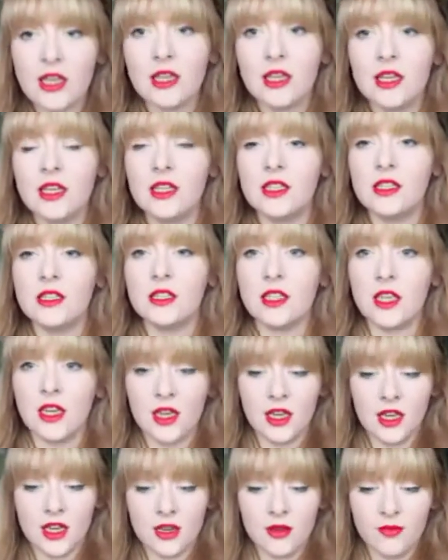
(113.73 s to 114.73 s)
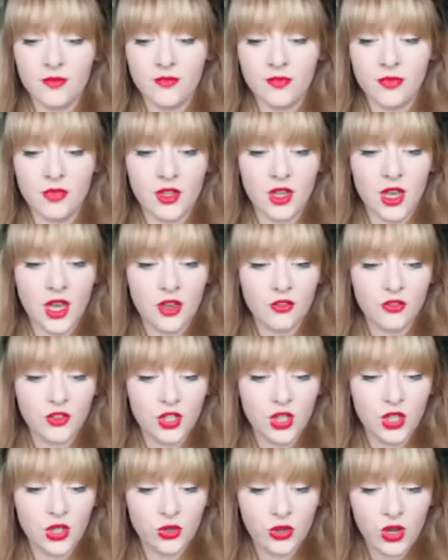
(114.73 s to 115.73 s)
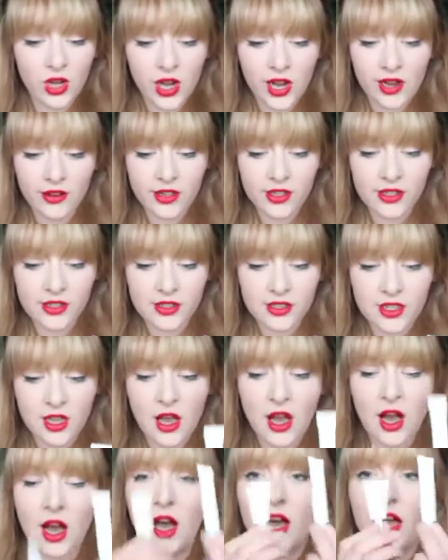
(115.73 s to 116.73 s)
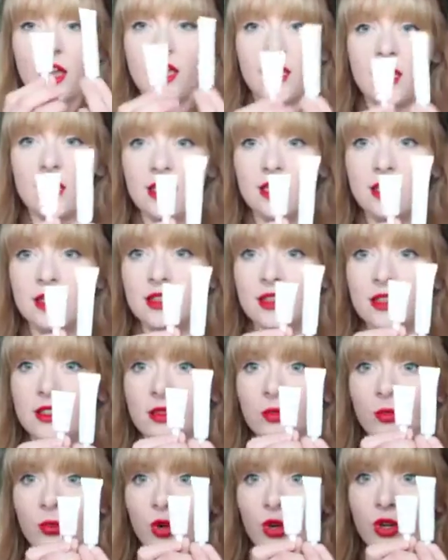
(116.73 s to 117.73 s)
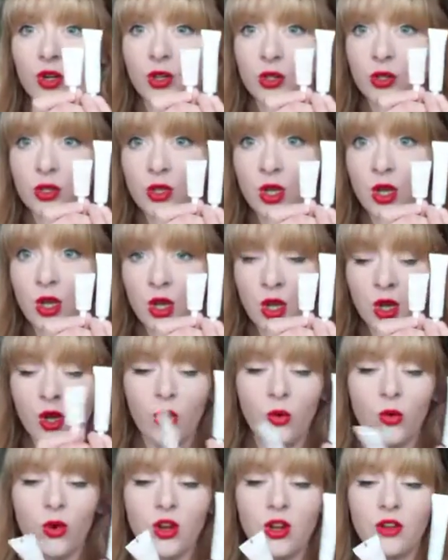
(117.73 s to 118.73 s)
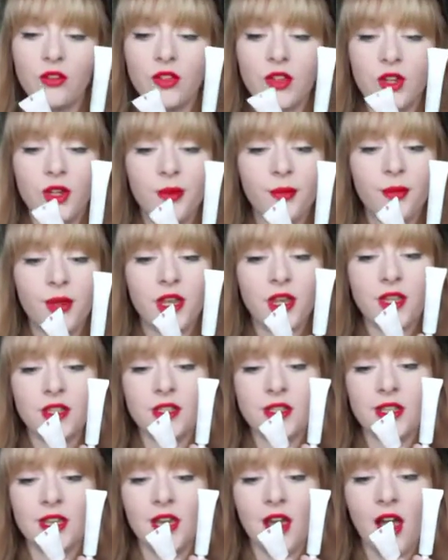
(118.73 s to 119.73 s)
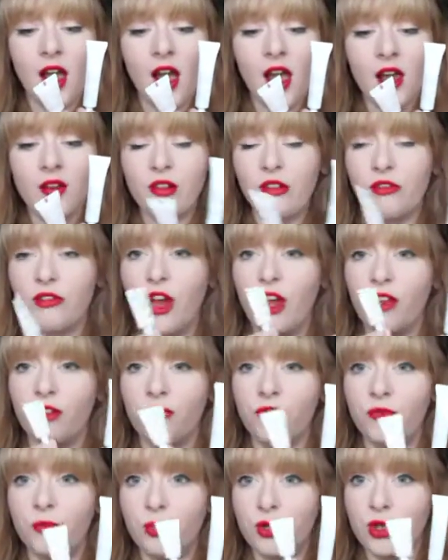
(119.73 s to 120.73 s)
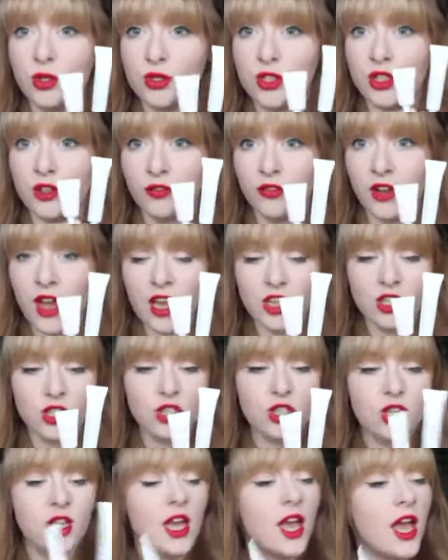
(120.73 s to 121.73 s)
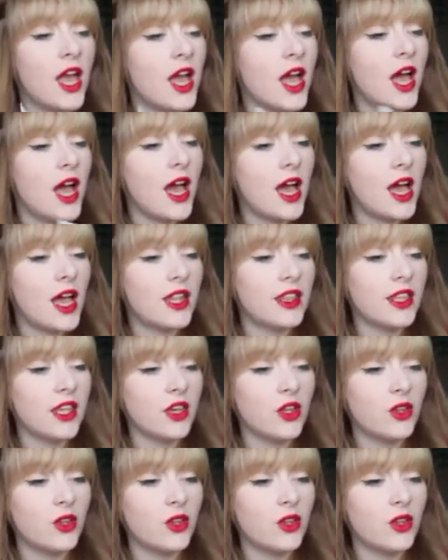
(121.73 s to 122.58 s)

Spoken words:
is I have two Clarins eye products. One of them is the Eye Revive Beauty Flash, and the